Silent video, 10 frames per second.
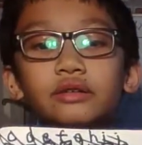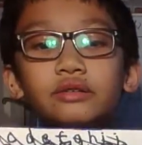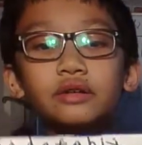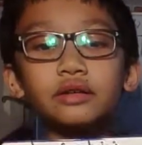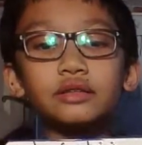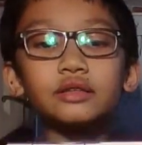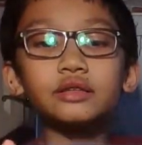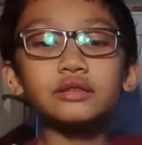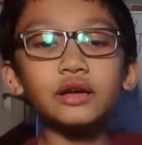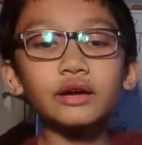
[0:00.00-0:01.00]
can see
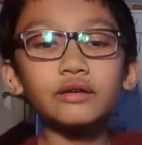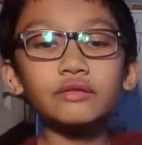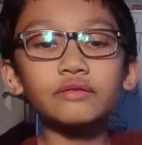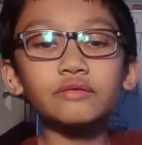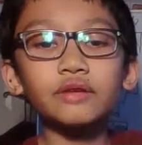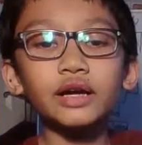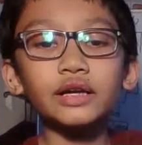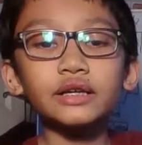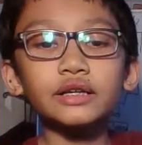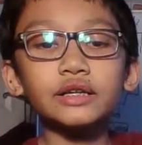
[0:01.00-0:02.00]
it's like right
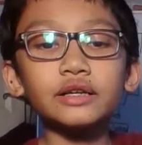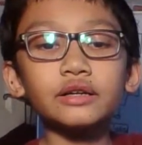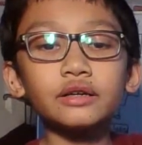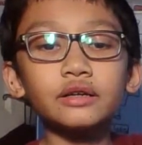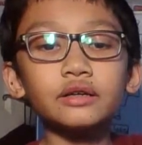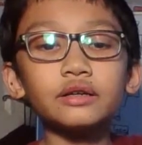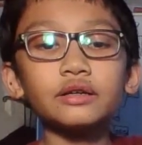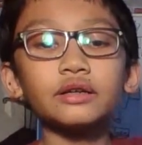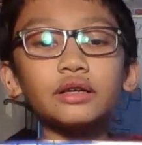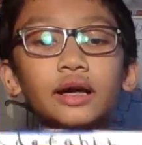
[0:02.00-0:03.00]
here,
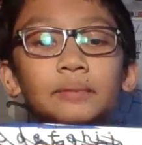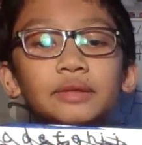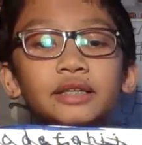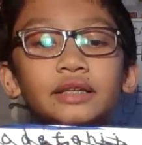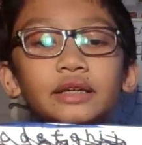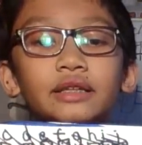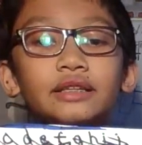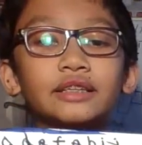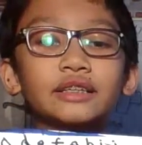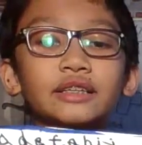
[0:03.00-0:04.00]
empty, and then
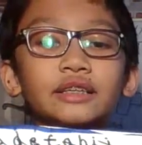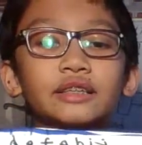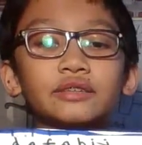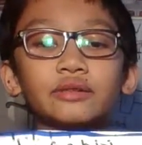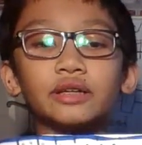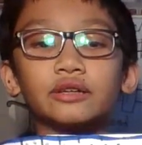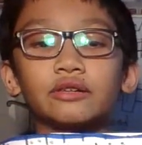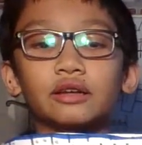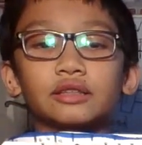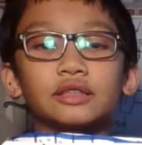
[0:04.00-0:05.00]
you can see it's going
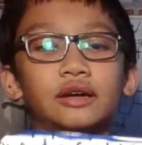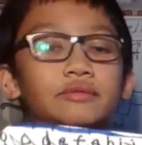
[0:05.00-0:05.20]
across that